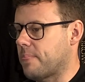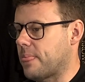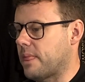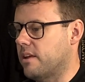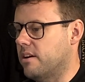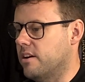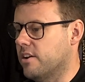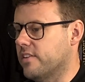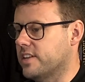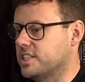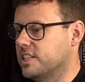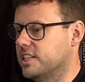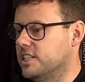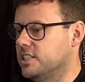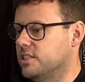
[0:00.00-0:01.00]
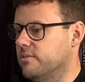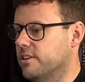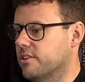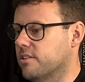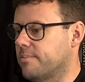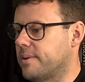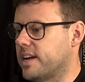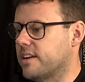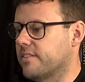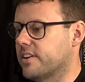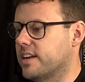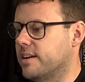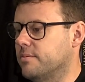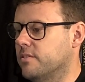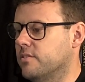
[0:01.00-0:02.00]
I know that's an easy one on the back of a
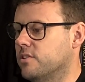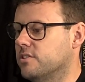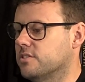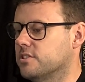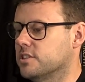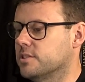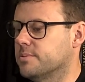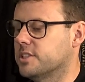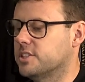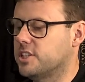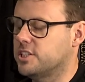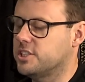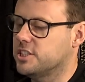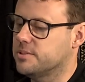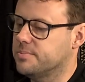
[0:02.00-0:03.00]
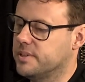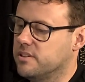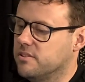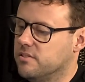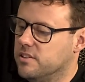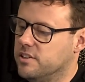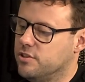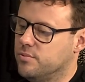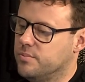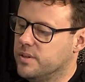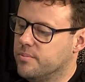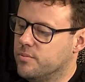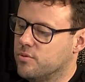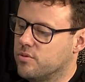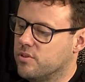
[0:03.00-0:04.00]
couple of losses, but it's just been a little
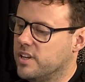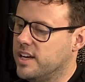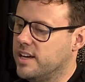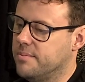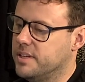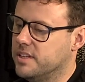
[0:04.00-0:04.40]
bit more alarming